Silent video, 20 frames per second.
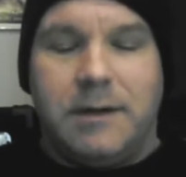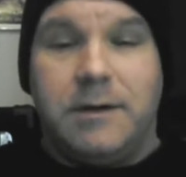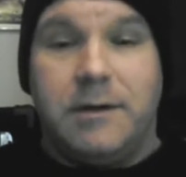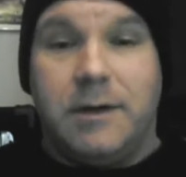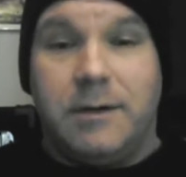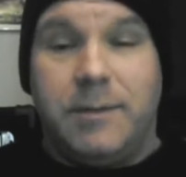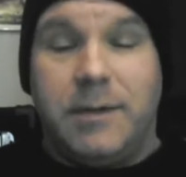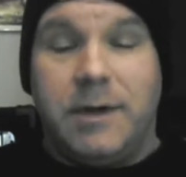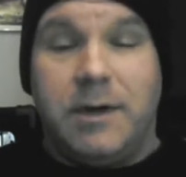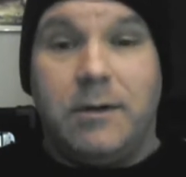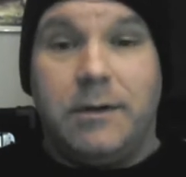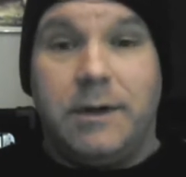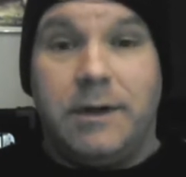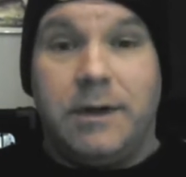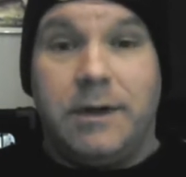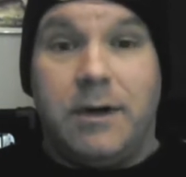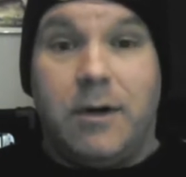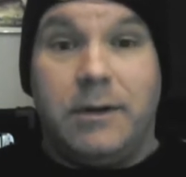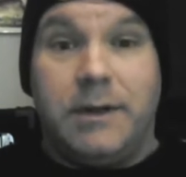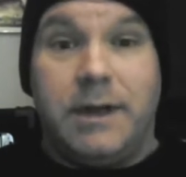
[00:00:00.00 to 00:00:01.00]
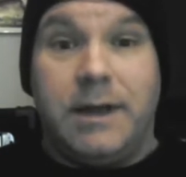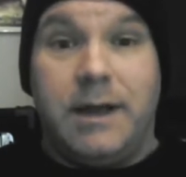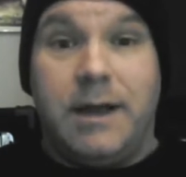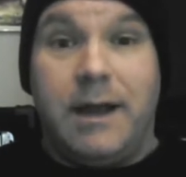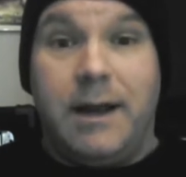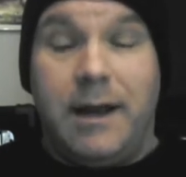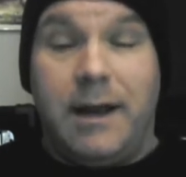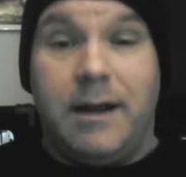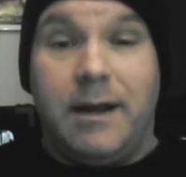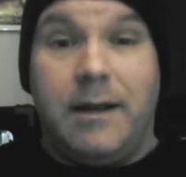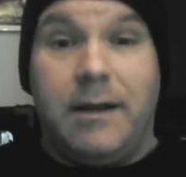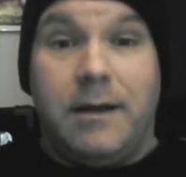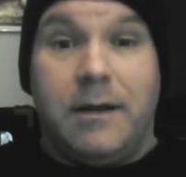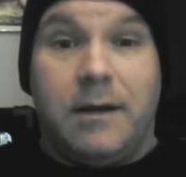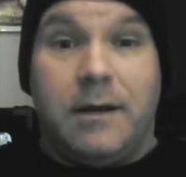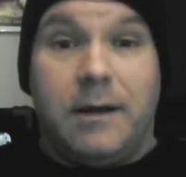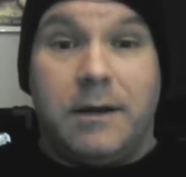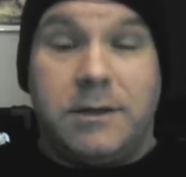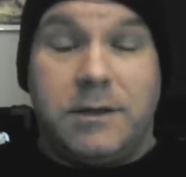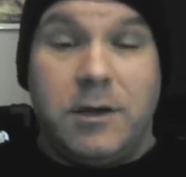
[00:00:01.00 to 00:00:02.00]
you're going to be only only hitting
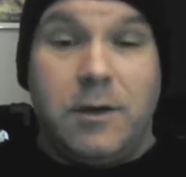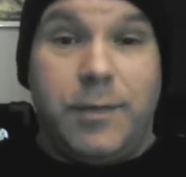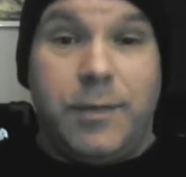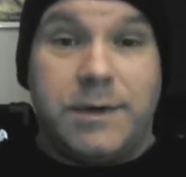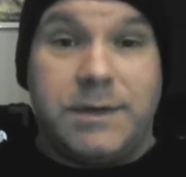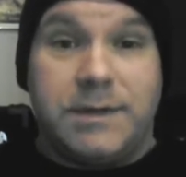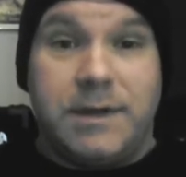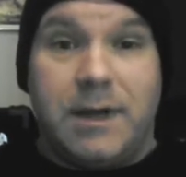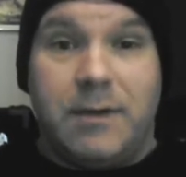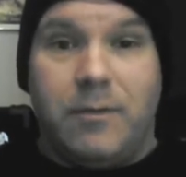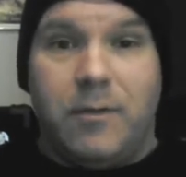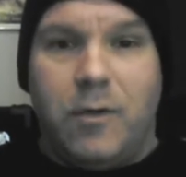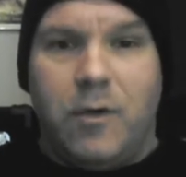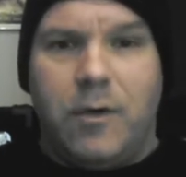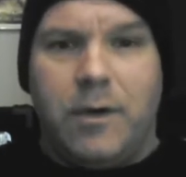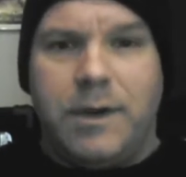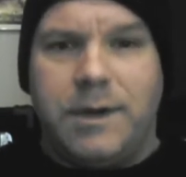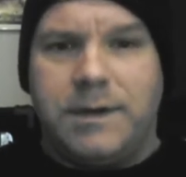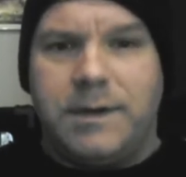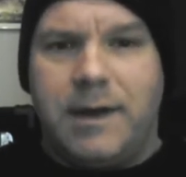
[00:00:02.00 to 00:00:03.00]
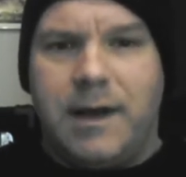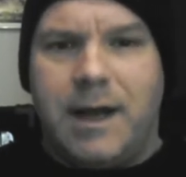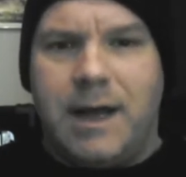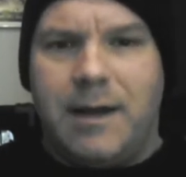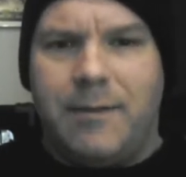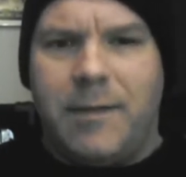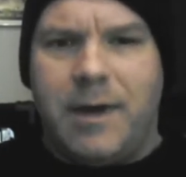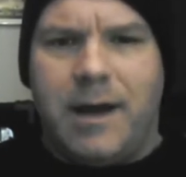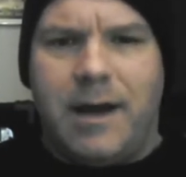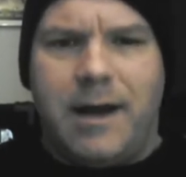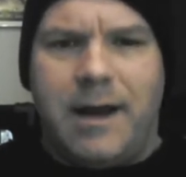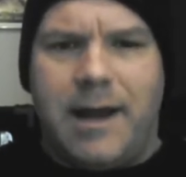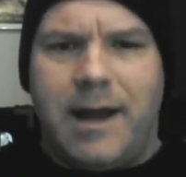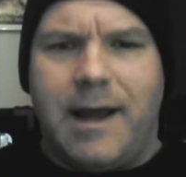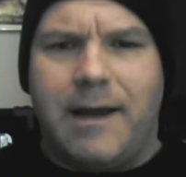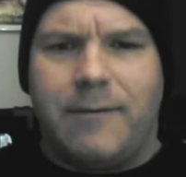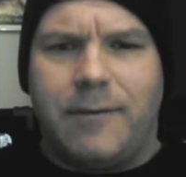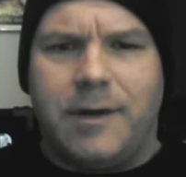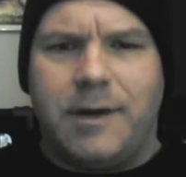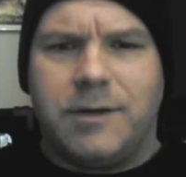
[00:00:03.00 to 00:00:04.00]
uh, two uh, percent more of the time on
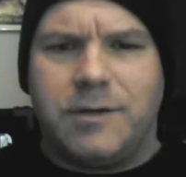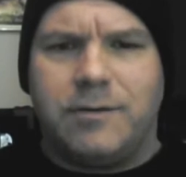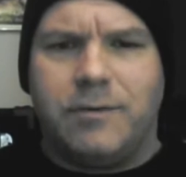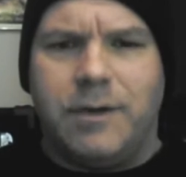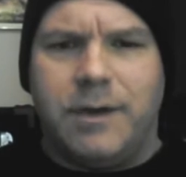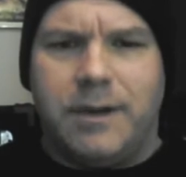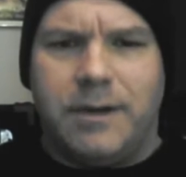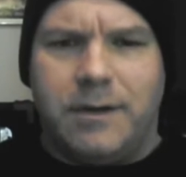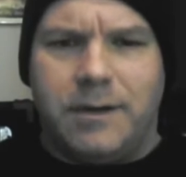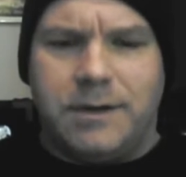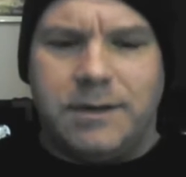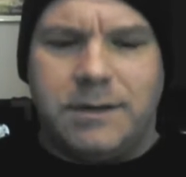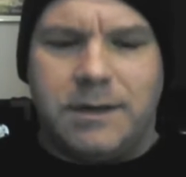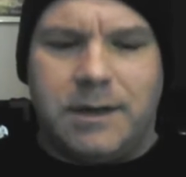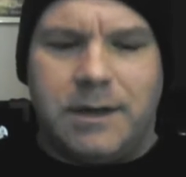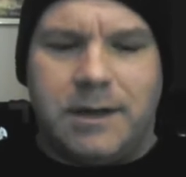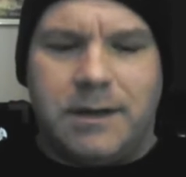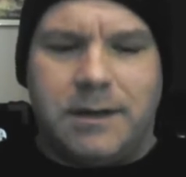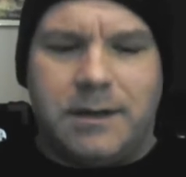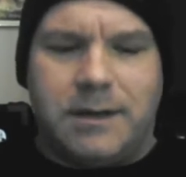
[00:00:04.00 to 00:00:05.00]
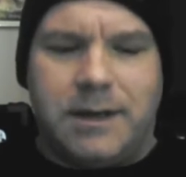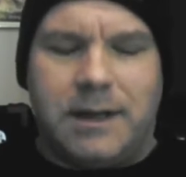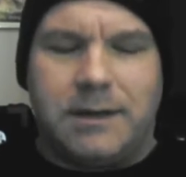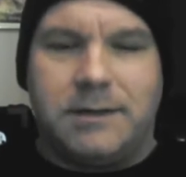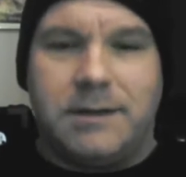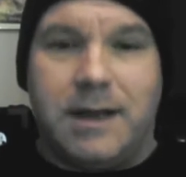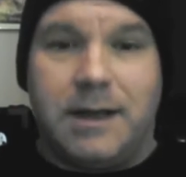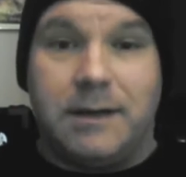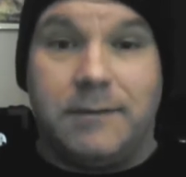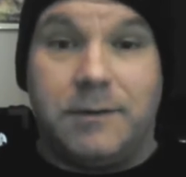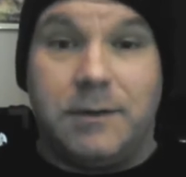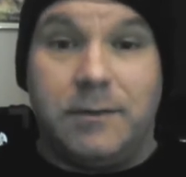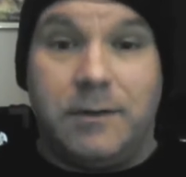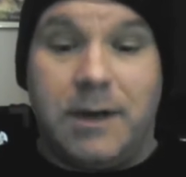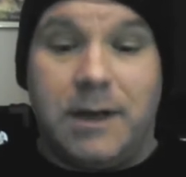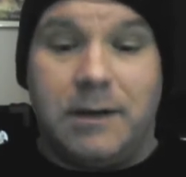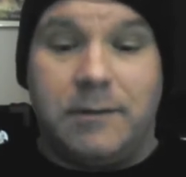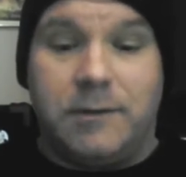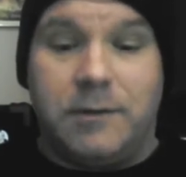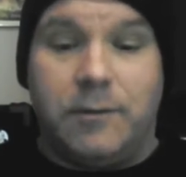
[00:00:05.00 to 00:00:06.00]
average with a, that negative two
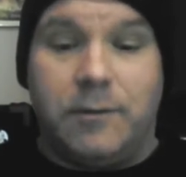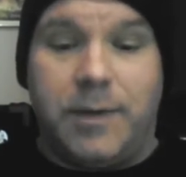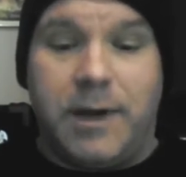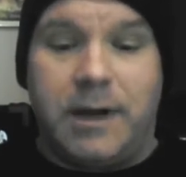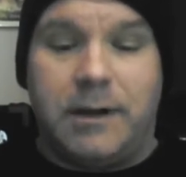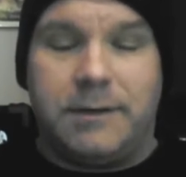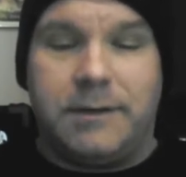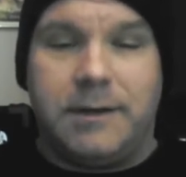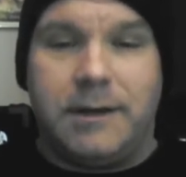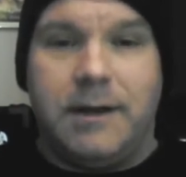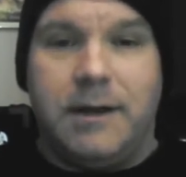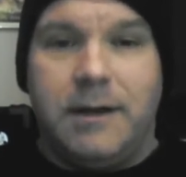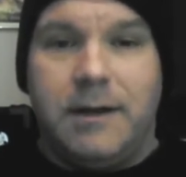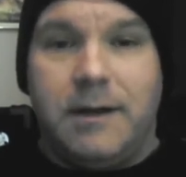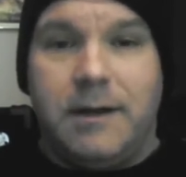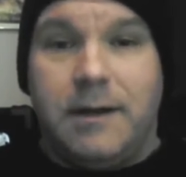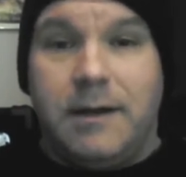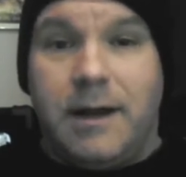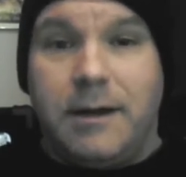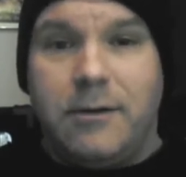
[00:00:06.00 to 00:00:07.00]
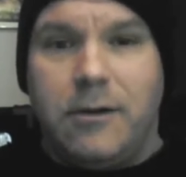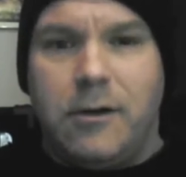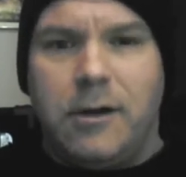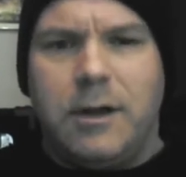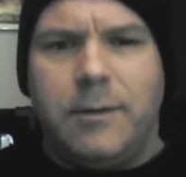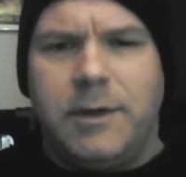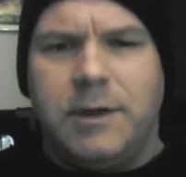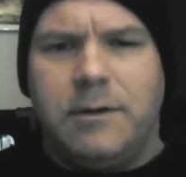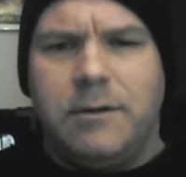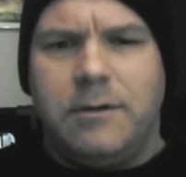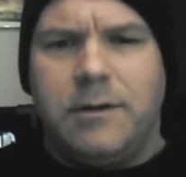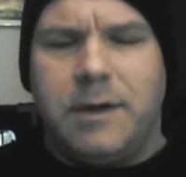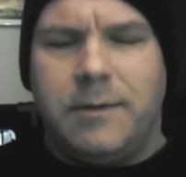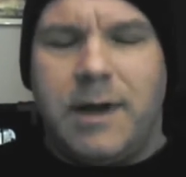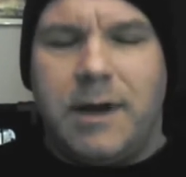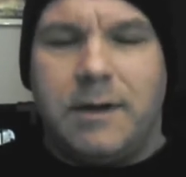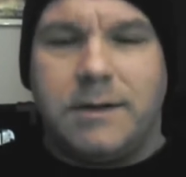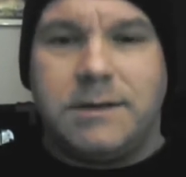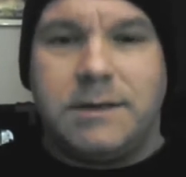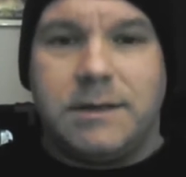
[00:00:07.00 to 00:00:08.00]
negative two penalty, and you're only be doing
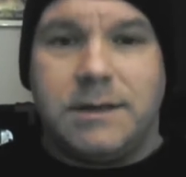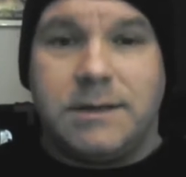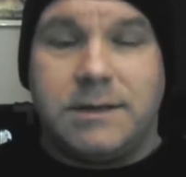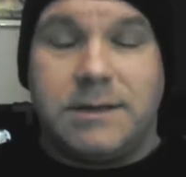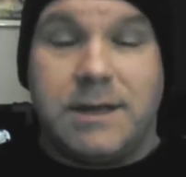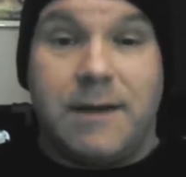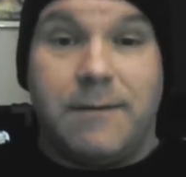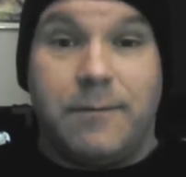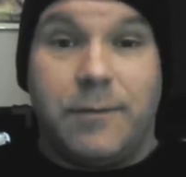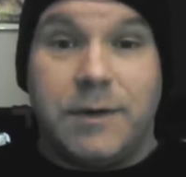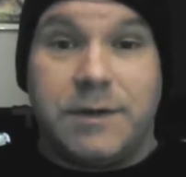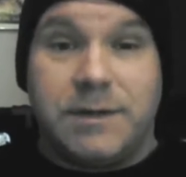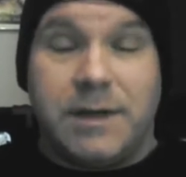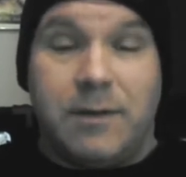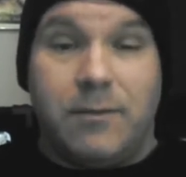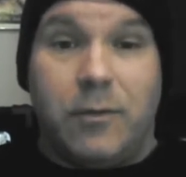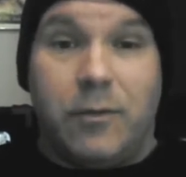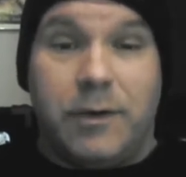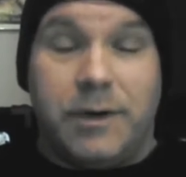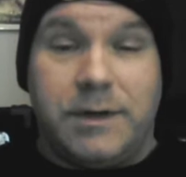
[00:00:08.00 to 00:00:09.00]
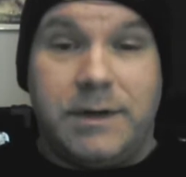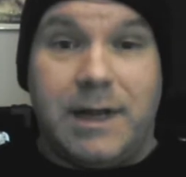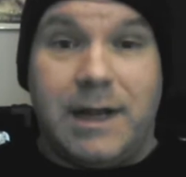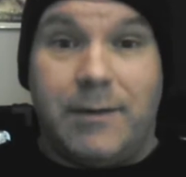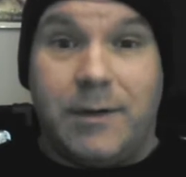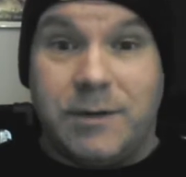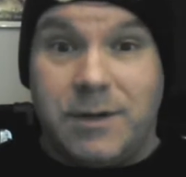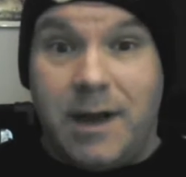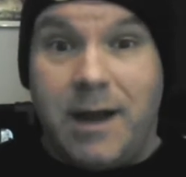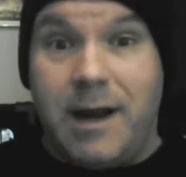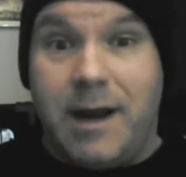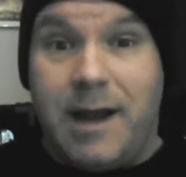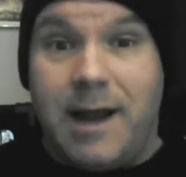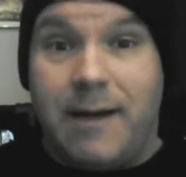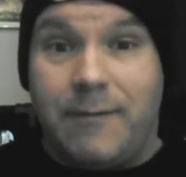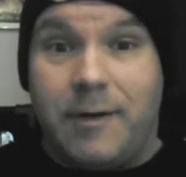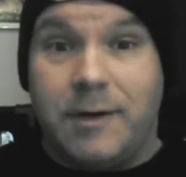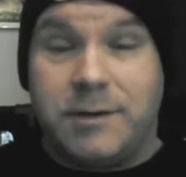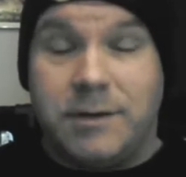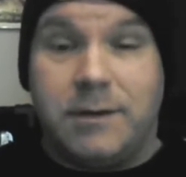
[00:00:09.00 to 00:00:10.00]
about uh, seven percent more damage on
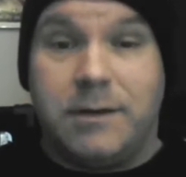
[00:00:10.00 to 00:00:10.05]
average.